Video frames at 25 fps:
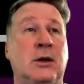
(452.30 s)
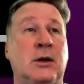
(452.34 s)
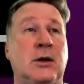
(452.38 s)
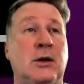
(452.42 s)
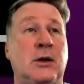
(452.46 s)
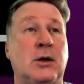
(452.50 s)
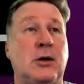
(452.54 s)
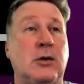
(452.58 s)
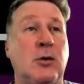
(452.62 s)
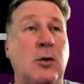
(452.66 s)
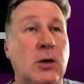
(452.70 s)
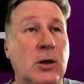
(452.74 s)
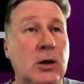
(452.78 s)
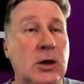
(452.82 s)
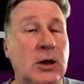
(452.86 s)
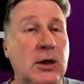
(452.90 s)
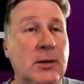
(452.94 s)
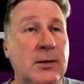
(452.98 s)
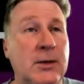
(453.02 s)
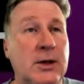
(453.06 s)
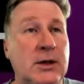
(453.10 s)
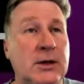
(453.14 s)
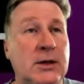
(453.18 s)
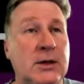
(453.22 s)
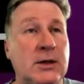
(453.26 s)
quota
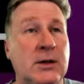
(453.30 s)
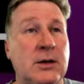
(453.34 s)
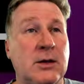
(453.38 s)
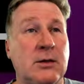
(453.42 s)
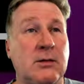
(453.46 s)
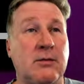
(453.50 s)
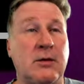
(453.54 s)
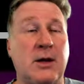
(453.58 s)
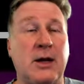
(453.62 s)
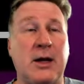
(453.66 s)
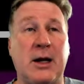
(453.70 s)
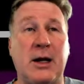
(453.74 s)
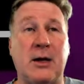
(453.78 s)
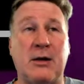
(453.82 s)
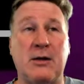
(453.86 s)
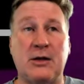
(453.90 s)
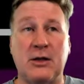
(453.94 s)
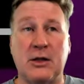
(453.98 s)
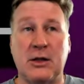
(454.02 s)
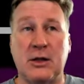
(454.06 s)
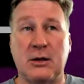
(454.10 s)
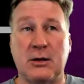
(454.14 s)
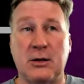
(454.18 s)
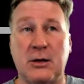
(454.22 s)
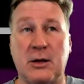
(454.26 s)
limits. Right now
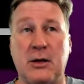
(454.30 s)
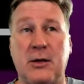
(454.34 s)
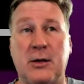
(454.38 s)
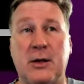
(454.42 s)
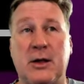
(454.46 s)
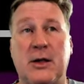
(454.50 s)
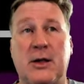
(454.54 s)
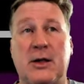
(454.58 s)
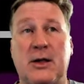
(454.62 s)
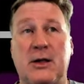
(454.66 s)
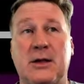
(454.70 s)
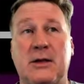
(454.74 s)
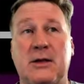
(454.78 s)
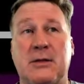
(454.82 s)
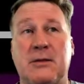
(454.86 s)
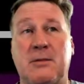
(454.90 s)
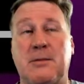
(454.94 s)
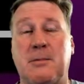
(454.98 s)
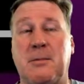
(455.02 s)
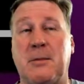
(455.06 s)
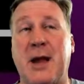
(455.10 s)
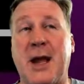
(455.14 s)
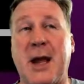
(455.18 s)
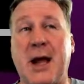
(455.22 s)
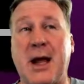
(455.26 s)
0 is
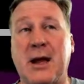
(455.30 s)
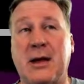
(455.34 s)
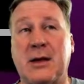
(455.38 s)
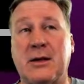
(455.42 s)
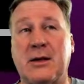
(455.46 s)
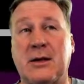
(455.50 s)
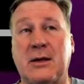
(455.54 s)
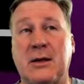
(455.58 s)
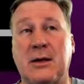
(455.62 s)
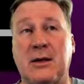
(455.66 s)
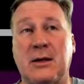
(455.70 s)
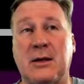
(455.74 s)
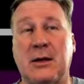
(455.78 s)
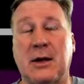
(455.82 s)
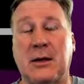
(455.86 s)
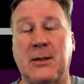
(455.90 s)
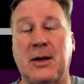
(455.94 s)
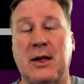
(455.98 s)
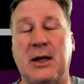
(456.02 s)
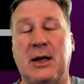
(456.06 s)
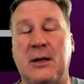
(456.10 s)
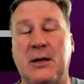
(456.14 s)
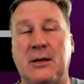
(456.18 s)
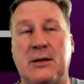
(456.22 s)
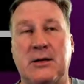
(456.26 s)

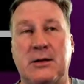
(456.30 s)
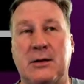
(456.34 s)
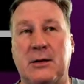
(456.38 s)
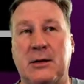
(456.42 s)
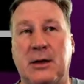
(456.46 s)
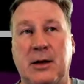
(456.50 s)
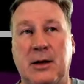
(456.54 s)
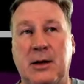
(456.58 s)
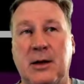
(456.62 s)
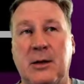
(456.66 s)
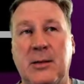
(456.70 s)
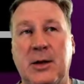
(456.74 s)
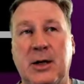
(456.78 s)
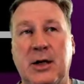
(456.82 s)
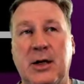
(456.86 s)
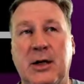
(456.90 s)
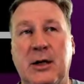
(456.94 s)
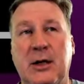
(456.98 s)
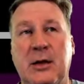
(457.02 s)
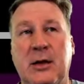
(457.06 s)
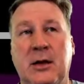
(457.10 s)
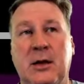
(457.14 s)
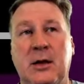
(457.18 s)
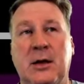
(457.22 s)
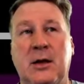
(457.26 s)
is unlimited,
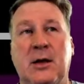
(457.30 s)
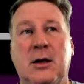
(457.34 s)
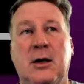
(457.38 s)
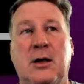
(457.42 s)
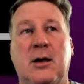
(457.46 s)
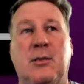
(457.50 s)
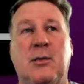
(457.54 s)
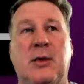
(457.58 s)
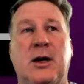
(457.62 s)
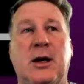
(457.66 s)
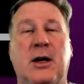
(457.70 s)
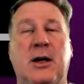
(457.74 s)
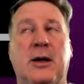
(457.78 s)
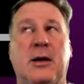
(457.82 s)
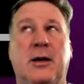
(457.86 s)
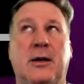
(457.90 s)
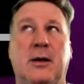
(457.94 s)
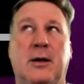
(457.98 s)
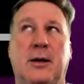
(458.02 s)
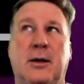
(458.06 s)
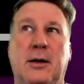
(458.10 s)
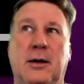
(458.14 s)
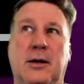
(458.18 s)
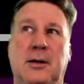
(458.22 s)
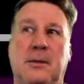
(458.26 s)
but
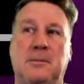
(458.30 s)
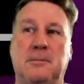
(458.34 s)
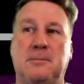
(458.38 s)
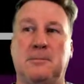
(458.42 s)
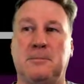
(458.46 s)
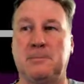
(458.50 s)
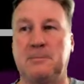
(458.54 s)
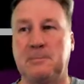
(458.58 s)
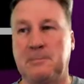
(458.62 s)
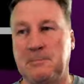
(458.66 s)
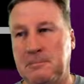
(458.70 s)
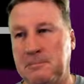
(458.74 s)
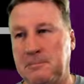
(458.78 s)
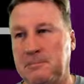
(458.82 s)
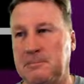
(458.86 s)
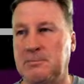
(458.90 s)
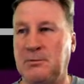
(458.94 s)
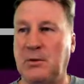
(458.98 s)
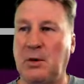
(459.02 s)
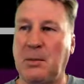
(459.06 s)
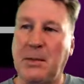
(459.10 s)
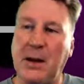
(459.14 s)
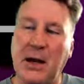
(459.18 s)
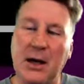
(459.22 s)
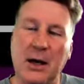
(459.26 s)

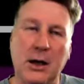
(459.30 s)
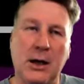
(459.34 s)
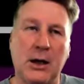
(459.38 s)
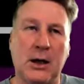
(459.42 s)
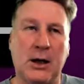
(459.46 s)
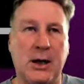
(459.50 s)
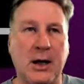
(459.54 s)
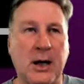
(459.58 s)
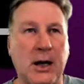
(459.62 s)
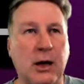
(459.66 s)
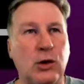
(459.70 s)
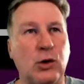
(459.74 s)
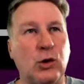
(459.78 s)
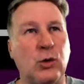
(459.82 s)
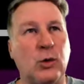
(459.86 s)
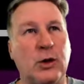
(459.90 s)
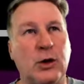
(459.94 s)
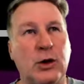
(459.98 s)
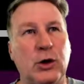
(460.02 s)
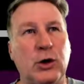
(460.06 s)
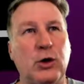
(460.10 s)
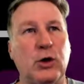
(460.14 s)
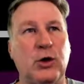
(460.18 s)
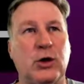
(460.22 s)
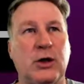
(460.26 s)
depending on how you want to
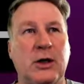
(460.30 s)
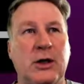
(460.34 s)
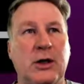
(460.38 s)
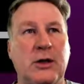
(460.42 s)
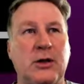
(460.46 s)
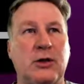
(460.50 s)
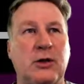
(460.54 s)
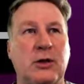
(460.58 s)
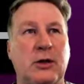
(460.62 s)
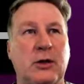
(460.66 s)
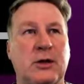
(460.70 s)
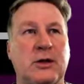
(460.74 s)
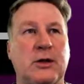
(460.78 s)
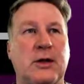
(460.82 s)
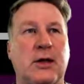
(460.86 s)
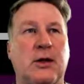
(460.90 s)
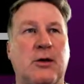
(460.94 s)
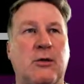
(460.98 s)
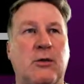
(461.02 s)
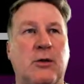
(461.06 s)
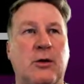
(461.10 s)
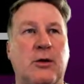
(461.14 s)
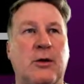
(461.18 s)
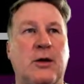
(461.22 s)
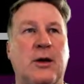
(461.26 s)
do things, you can set
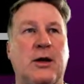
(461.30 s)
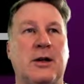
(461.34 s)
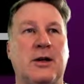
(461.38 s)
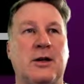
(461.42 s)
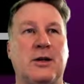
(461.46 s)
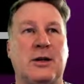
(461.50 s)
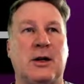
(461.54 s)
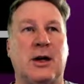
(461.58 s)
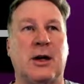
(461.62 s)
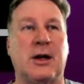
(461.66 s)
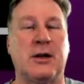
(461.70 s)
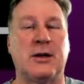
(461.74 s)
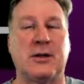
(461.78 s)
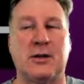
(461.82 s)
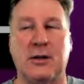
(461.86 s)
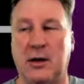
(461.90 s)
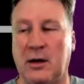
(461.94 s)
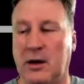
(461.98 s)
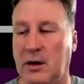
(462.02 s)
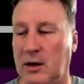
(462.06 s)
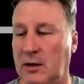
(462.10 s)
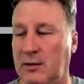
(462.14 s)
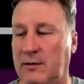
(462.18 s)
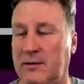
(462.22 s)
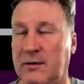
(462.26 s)
quota on size
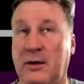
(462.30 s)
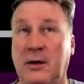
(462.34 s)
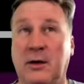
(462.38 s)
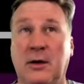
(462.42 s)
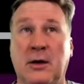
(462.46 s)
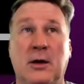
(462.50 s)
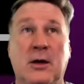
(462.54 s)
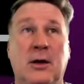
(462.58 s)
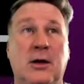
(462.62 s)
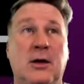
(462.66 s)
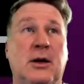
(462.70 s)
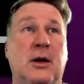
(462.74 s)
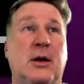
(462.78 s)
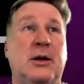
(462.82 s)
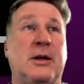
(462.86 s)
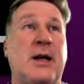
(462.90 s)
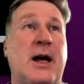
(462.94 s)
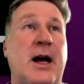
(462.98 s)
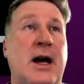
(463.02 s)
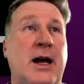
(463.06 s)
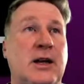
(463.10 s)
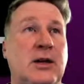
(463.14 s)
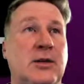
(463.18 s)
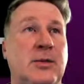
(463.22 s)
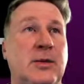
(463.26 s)
of
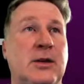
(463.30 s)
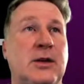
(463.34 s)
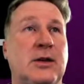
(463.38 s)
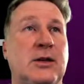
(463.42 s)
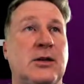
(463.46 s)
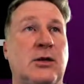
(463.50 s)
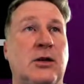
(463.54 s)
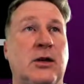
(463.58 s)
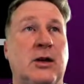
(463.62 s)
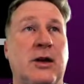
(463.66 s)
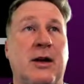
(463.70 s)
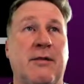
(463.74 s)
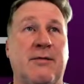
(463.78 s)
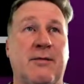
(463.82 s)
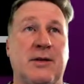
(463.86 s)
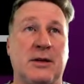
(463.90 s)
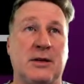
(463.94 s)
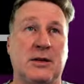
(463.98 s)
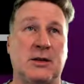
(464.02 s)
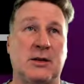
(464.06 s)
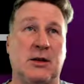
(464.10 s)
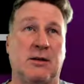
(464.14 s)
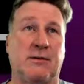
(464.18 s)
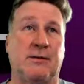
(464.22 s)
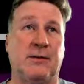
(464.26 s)
attachments, all that fun
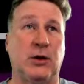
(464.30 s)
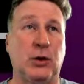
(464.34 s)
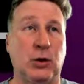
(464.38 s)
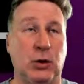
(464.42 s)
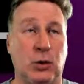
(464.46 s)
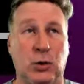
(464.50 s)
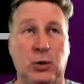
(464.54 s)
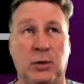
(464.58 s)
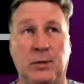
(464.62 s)
stuff too.